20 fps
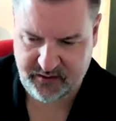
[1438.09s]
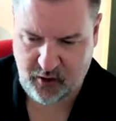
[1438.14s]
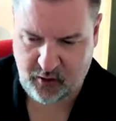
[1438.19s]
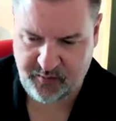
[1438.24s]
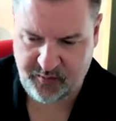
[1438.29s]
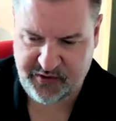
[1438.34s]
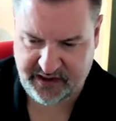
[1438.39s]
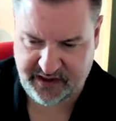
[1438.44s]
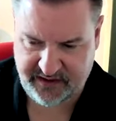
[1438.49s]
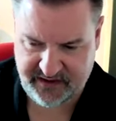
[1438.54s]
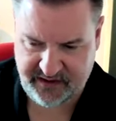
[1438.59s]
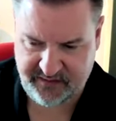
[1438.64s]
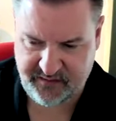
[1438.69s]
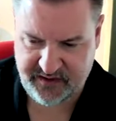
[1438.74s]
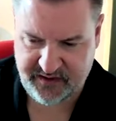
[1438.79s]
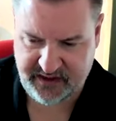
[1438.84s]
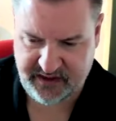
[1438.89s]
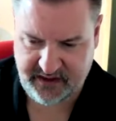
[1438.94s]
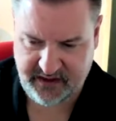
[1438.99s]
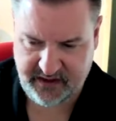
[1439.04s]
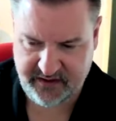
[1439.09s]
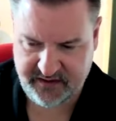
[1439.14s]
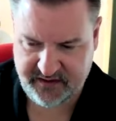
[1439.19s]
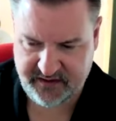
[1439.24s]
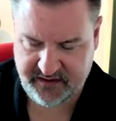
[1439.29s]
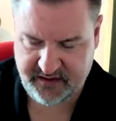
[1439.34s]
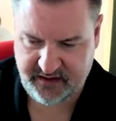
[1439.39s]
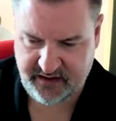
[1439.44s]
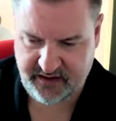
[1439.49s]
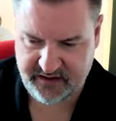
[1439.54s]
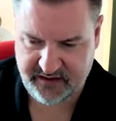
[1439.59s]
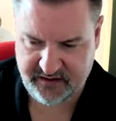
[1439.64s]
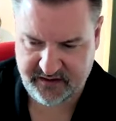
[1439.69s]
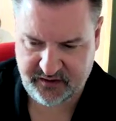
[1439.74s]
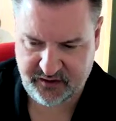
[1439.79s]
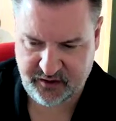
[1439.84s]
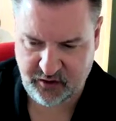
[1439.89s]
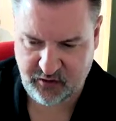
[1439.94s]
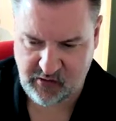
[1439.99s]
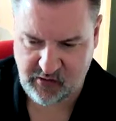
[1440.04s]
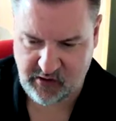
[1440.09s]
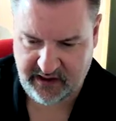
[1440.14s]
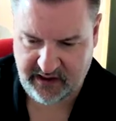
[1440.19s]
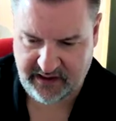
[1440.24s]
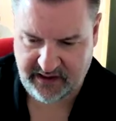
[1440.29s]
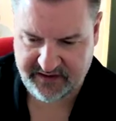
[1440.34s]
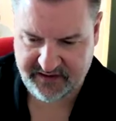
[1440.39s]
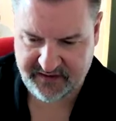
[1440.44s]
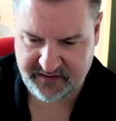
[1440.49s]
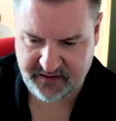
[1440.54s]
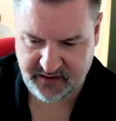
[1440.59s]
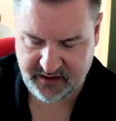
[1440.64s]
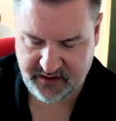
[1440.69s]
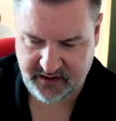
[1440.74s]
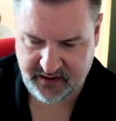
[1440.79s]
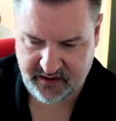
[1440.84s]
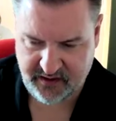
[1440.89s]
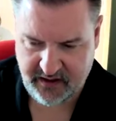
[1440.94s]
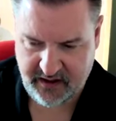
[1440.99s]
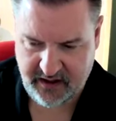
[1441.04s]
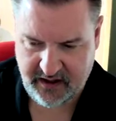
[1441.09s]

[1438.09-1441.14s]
objectivity is is good, or at least the